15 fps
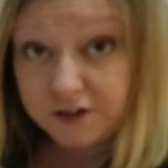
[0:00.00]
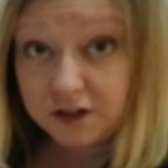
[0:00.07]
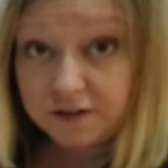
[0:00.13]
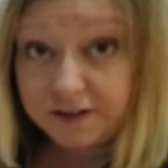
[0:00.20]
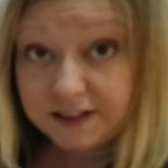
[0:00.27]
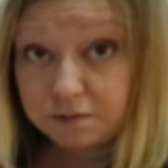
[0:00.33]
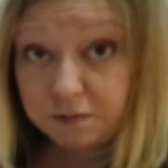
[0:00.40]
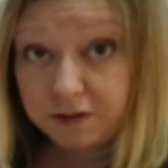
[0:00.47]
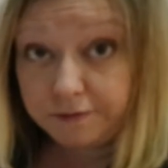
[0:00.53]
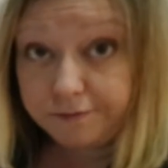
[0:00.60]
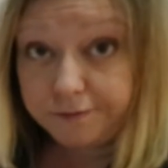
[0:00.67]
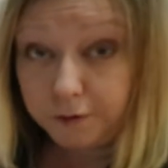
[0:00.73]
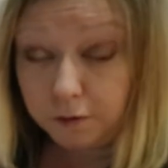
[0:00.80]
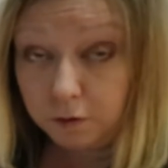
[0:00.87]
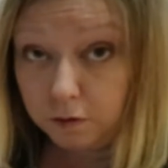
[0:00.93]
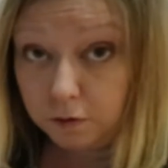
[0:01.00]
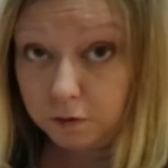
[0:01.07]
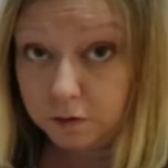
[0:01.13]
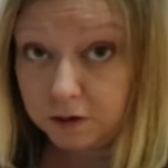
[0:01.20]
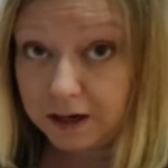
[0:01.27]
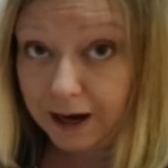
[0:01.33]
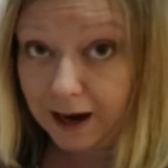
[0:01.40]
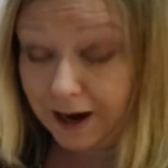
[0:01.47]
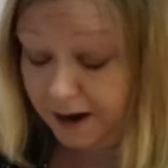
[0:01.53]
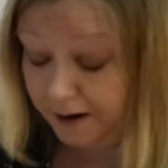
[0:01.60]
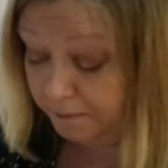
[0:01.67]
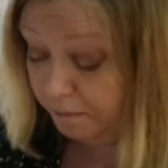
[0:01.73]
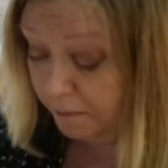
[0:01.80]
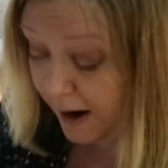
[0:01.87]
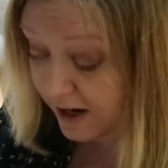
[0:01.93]
do this with a fork
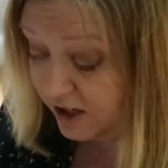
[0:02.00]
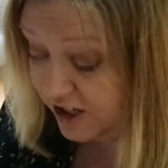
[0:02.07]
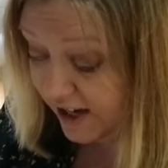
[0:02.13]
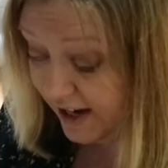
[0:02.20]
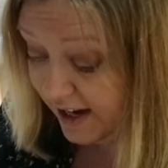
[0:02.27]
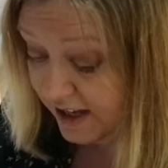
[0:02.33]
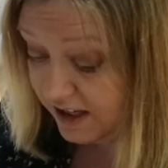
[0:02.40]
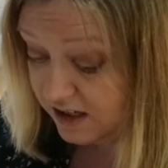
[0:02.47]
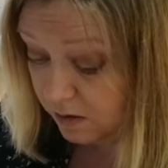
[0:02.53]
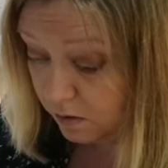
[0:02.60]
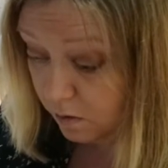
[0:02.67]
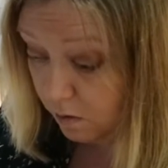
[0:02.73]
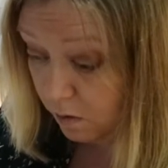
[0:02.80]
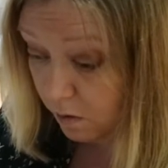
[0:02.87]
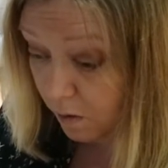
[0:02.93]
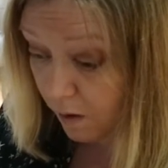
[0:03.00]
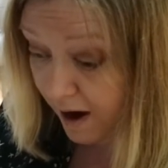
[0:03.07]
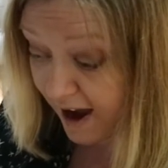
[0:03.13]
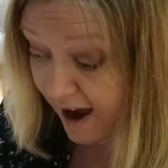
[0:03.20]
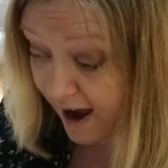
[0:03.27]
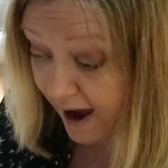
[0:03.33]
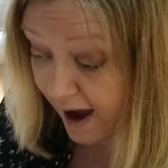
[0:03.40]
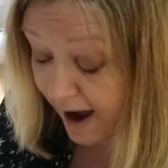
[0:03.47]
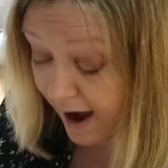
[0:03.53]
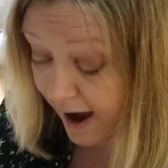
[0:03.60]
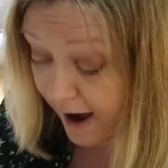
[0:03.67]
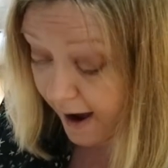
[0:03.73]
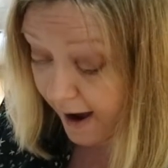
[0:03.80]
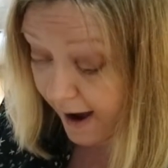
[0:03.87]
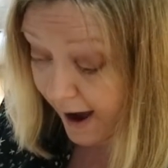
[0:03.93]
and mash it or a
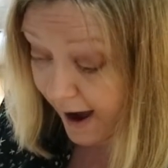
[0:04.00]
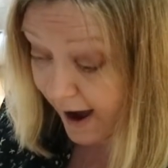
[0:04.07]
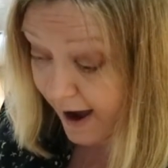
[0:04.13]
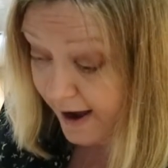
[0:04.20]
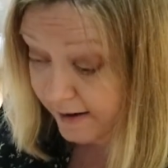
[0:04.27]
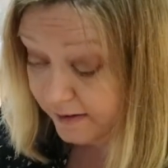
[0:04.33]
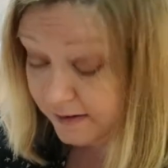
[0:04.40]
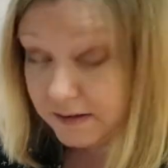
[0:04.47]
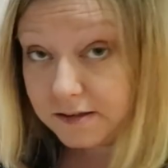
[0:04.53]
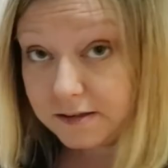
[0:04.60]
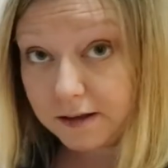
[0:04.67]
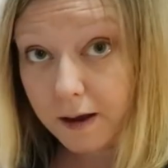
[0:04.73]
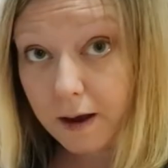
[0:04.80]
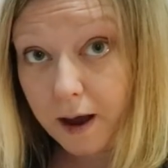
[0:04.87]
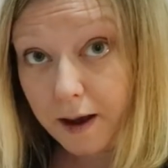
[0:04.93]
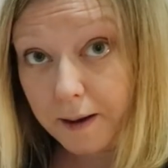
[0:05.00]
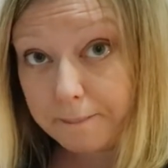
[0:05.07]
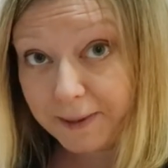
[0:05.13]
hand uh,